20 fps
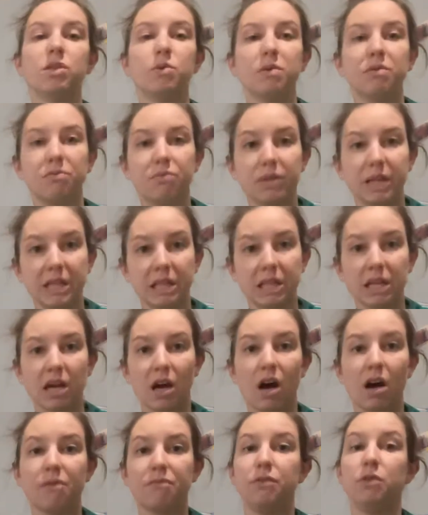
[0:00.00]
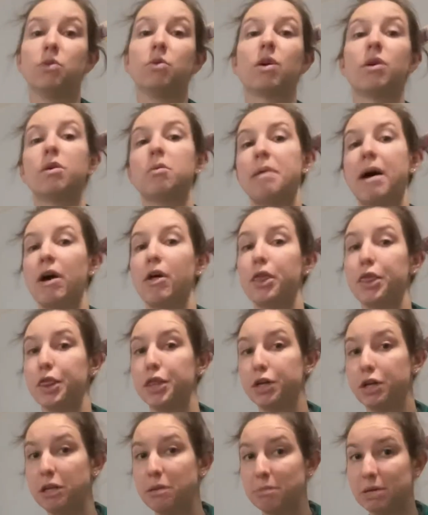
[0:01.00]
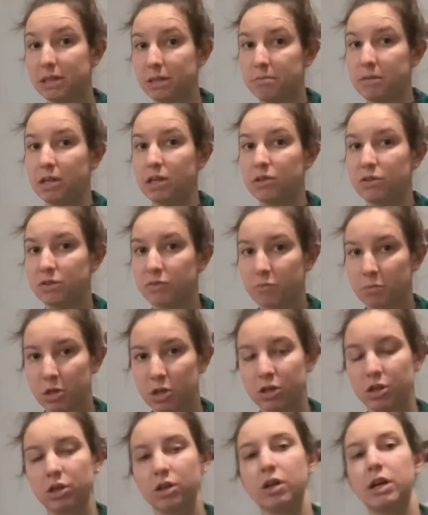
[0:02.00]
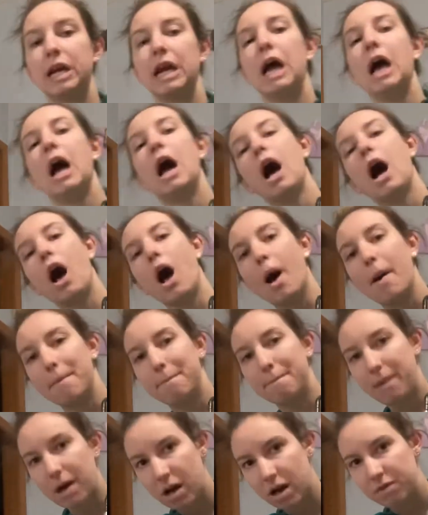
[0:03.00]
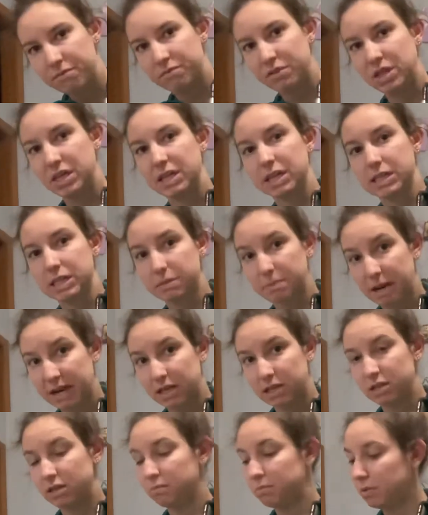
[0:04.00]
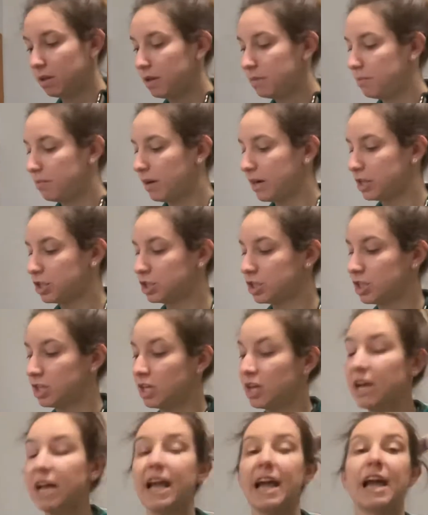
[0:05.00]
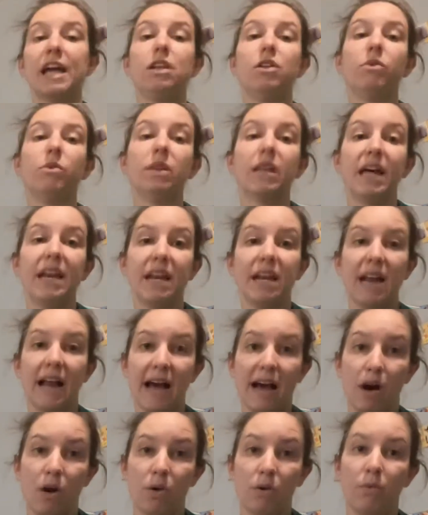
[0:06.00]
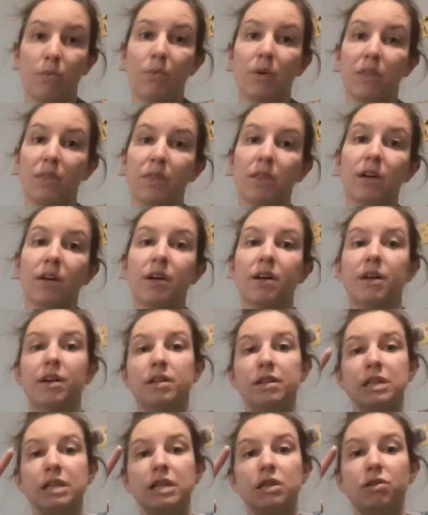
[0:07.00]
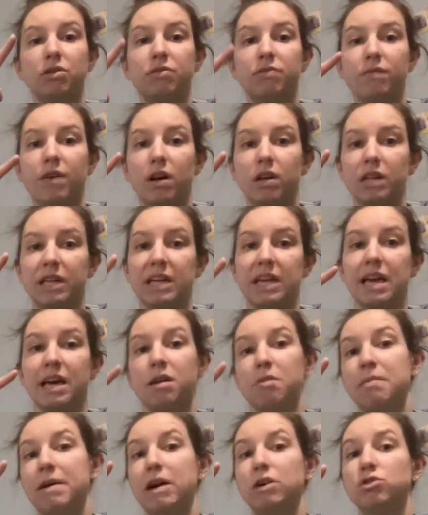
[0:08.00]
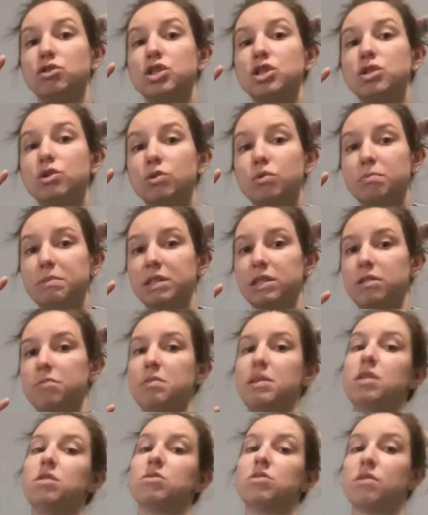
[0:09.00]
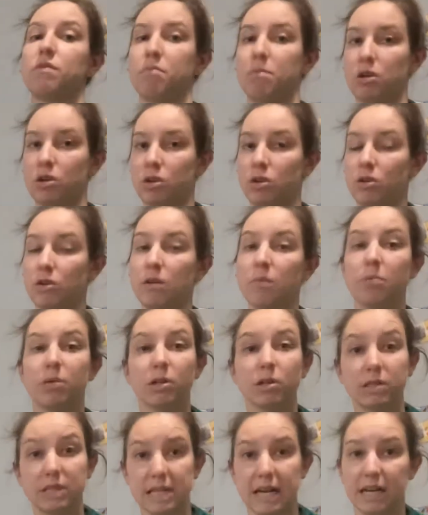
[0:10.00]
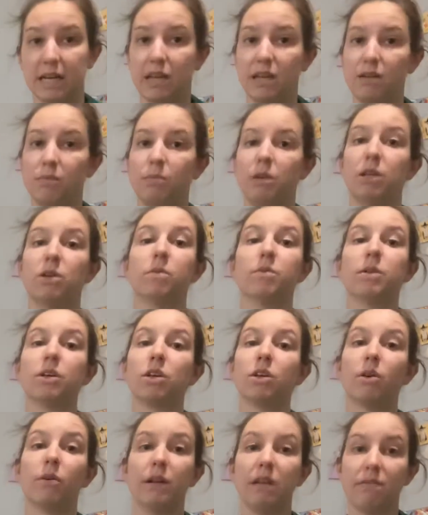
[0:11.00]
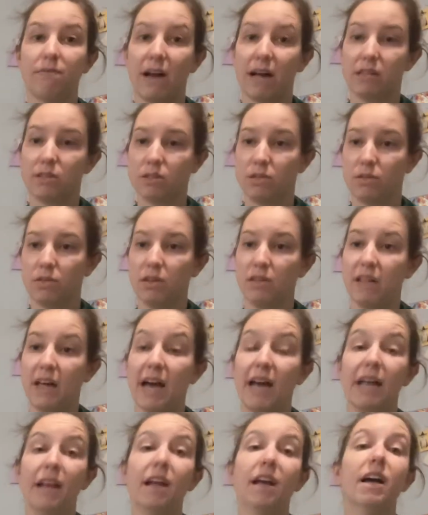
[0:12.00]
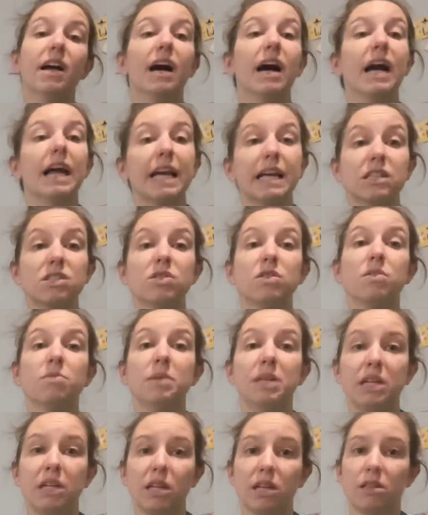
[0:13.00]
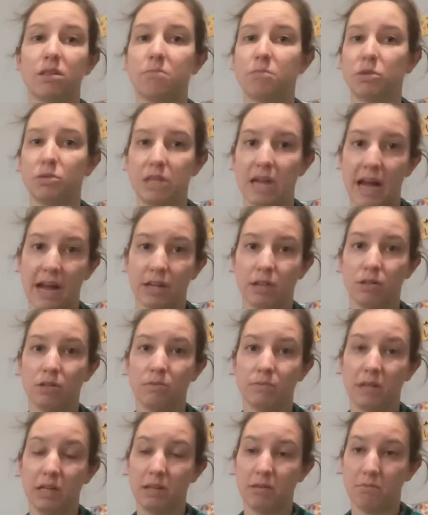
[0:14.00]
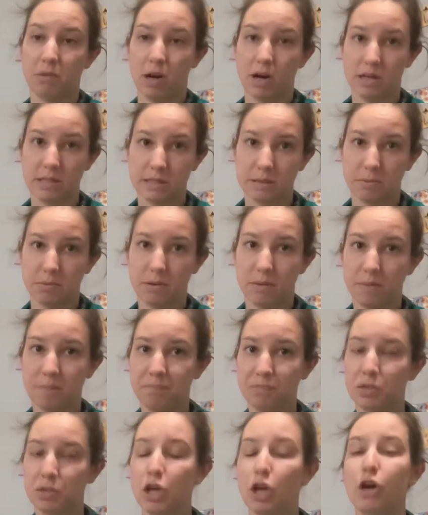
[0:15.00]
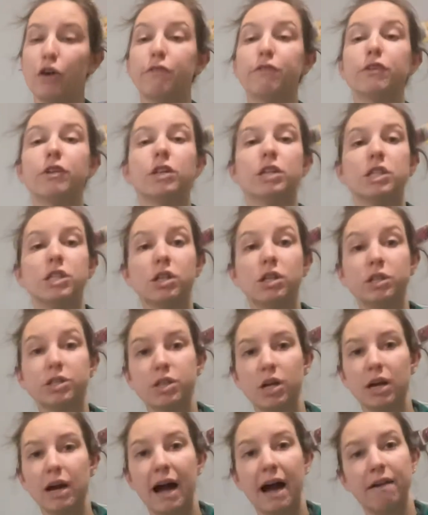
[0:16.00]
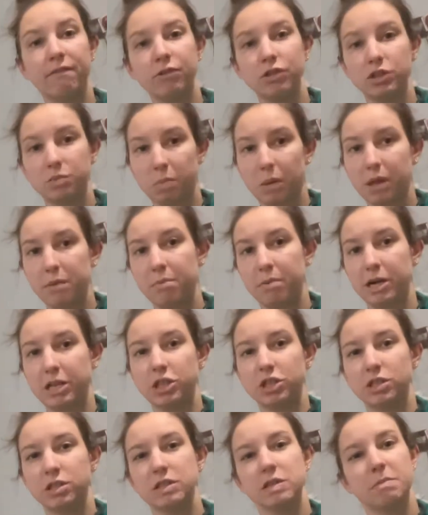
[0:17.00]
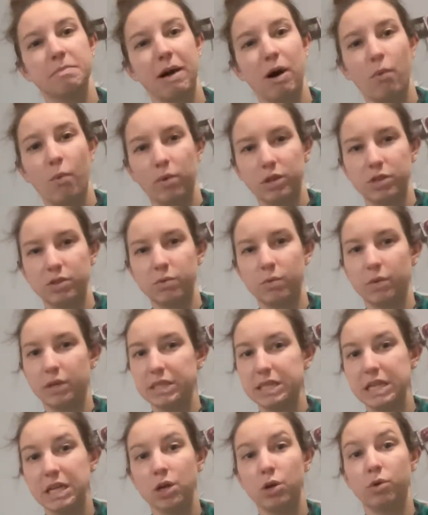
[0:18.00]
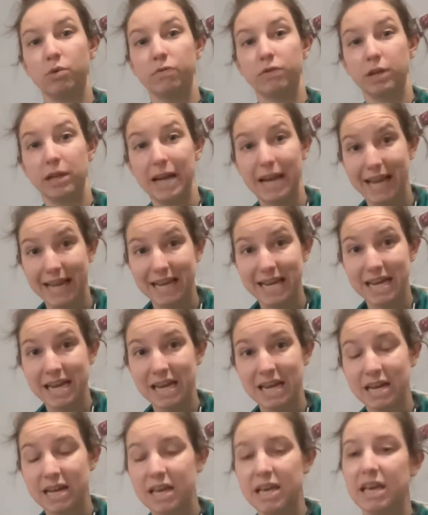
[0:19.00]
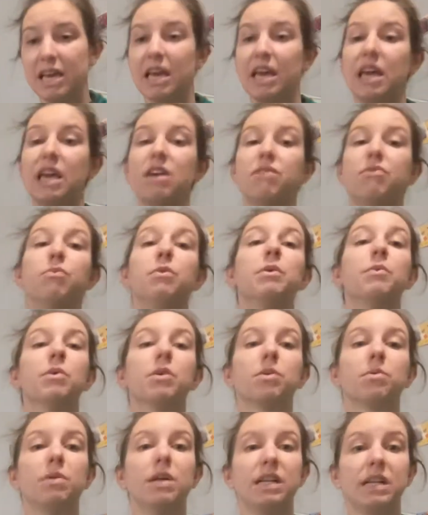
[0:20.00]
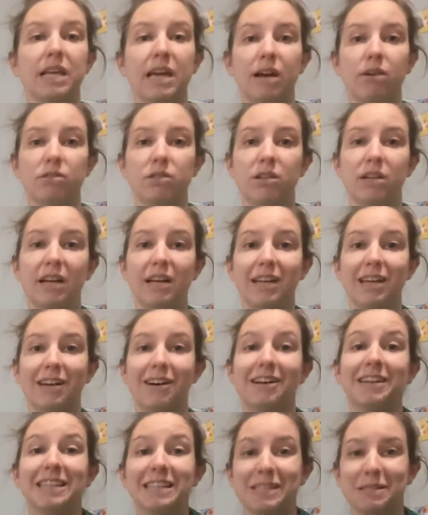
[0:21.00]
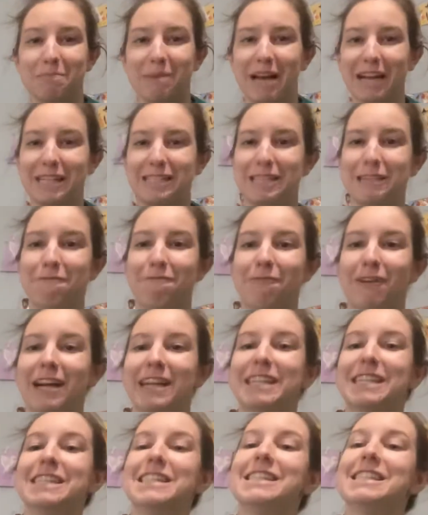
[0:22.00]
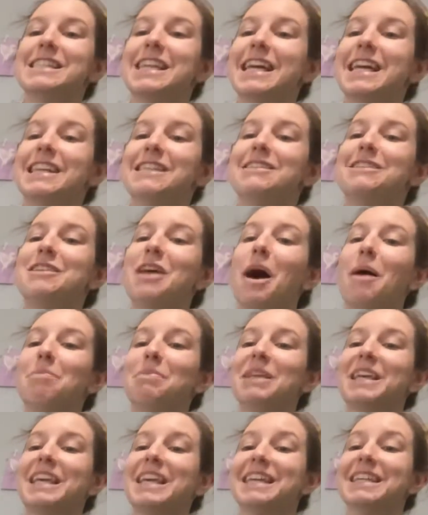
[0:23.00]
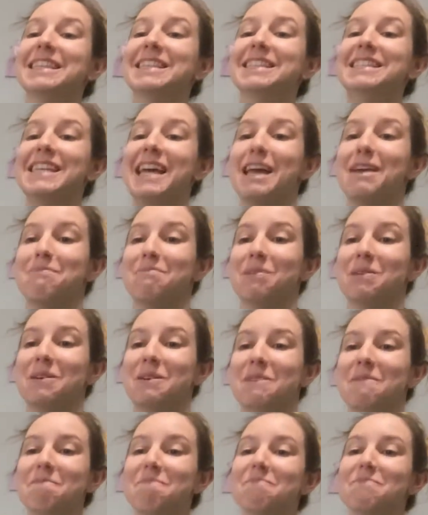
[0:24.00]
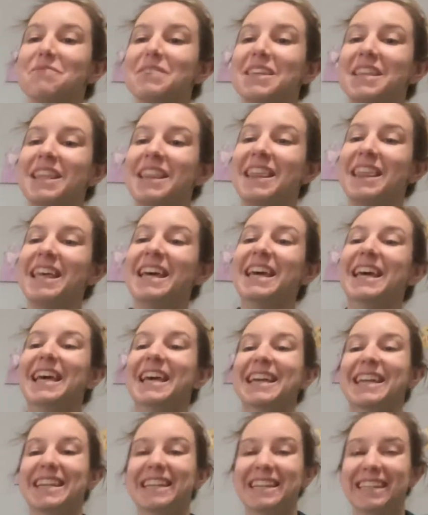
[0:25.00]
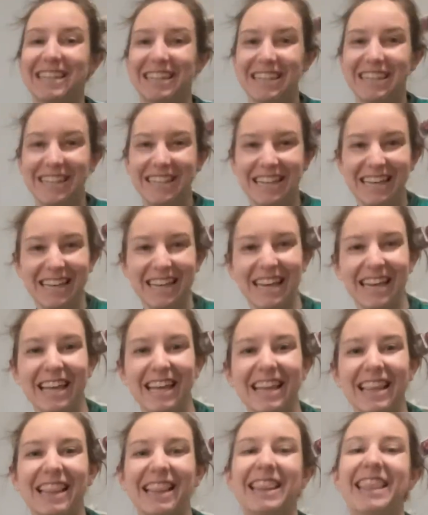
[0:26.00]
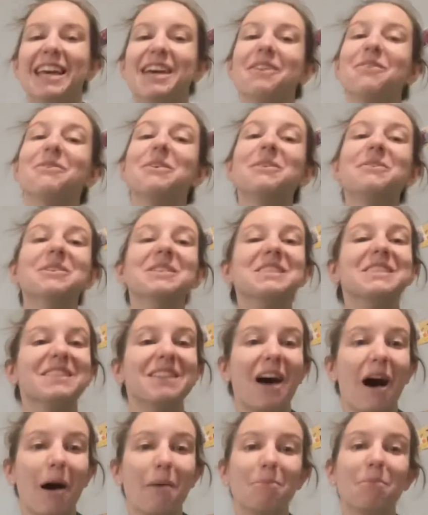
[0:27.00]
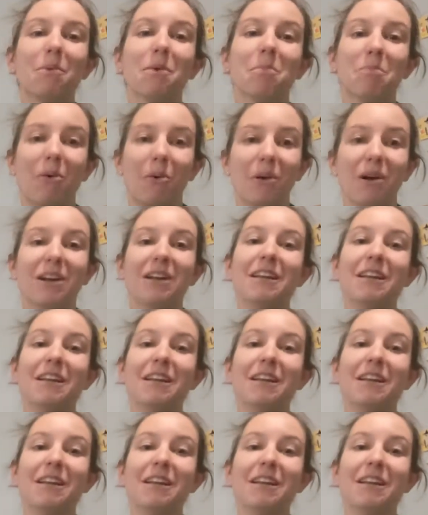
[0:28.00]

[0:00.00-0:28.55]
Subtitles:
inflate the cuff, you go about 30 millimeters of mercury above the expected blood pressure, and you let it out with the needle falling at about 2 millimeters of mercury per second. We don't want to go any faster than that, again, so that we can get the most accurate reading possible. For an adult, our average blood pressure is about 120/80. If we were to encounter any unexpected findings, Sadie, stop licking the table, then we would stop, report,